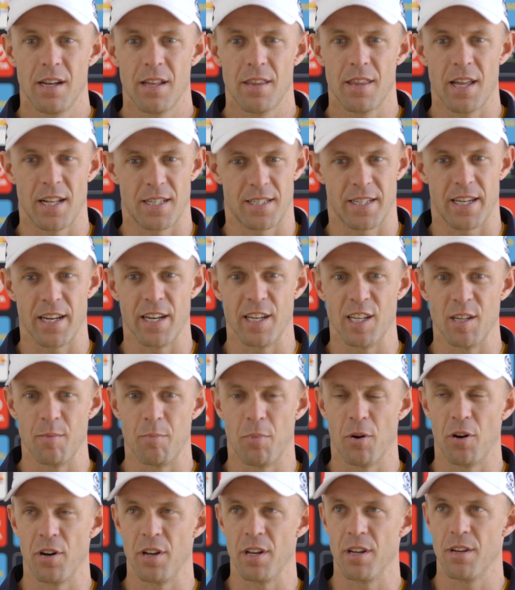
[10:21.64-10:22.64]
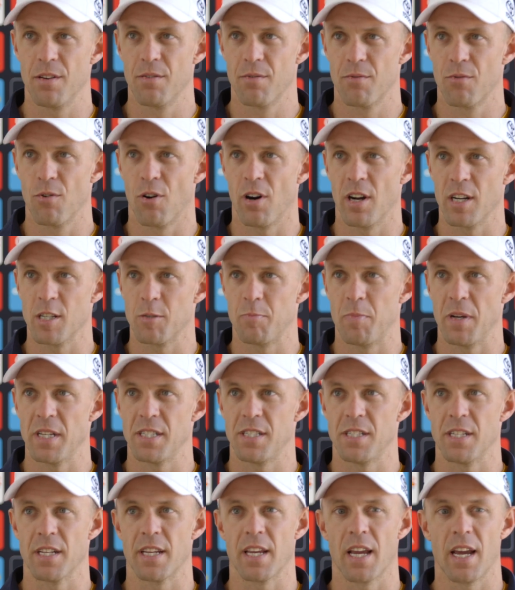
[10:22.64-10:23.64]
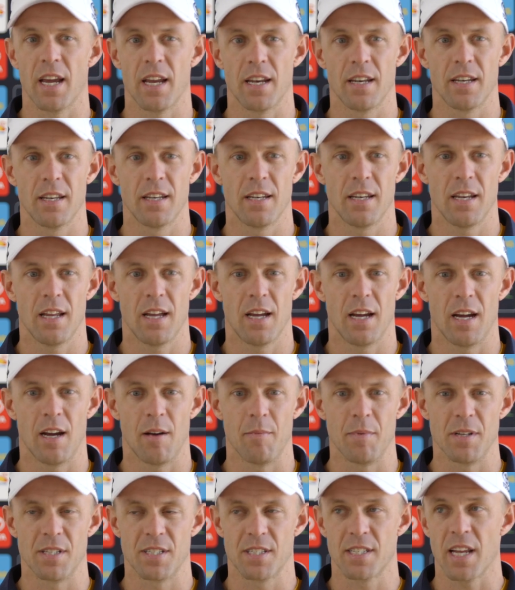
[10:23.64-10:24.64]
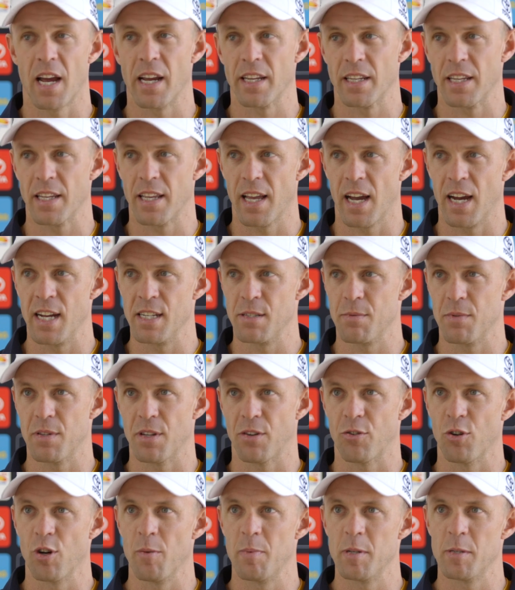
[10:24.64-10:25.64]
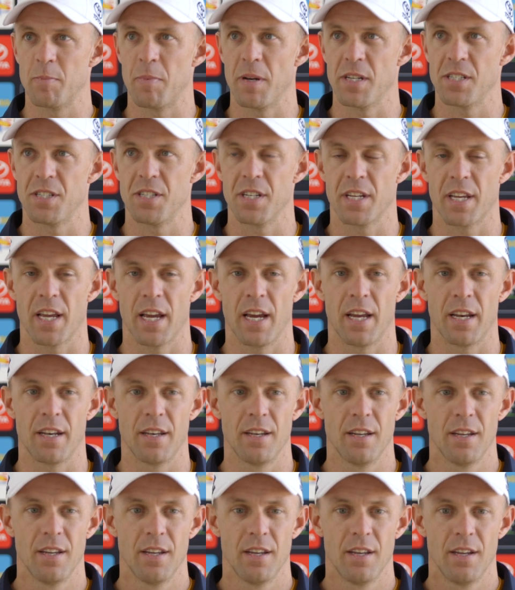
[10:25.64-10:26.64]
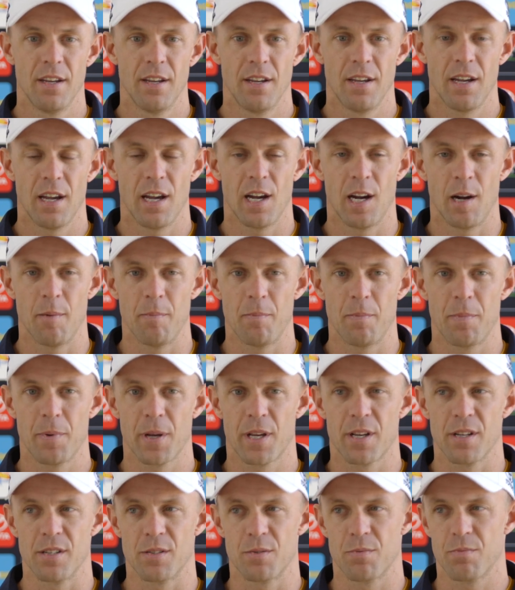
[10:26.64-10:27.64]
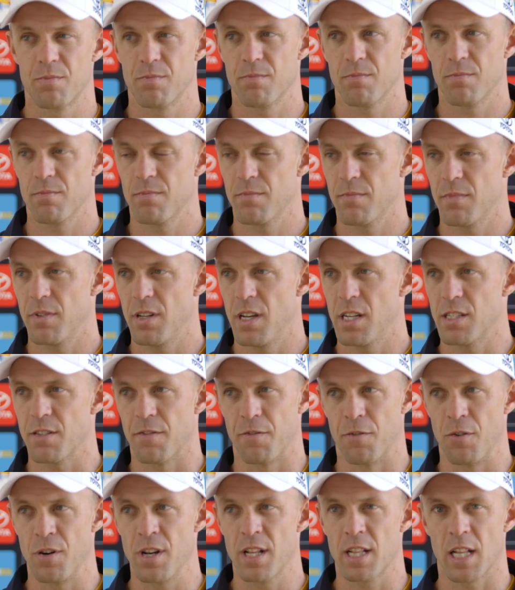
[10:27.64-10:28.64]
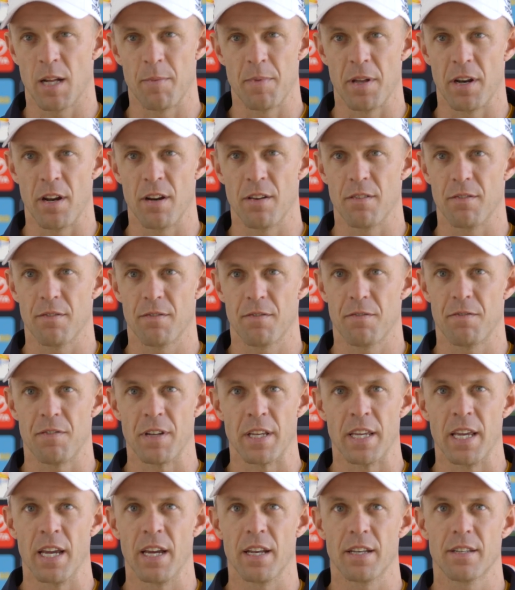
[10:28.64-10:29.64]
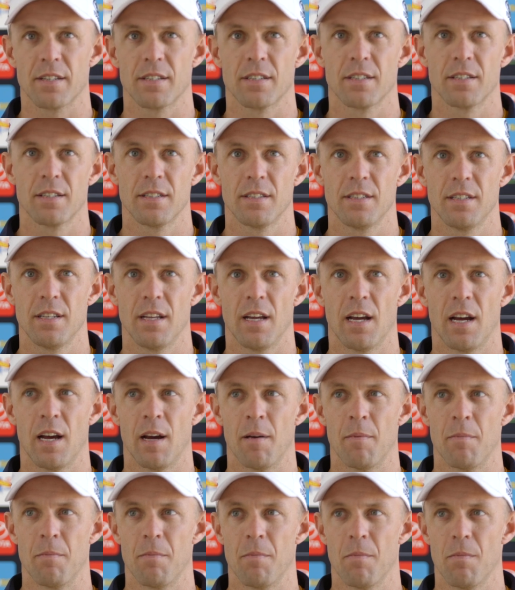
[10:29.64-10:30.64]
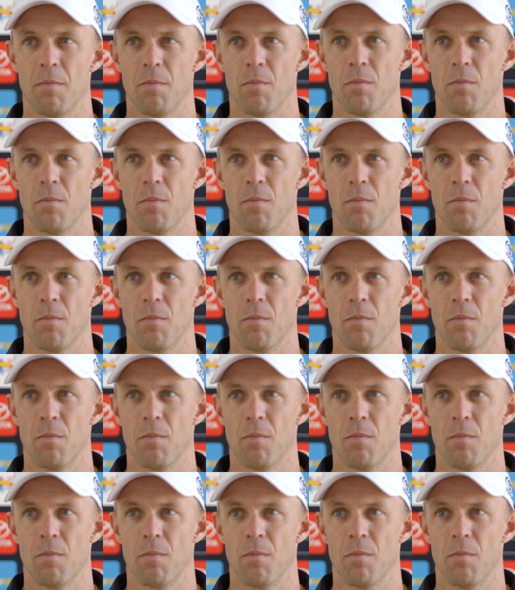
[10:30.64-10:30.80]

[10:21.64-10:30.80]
that's getting your body right as best you can. Um, it's staying engaged with the group as best you can, um, because as a footy club, they don't forget um,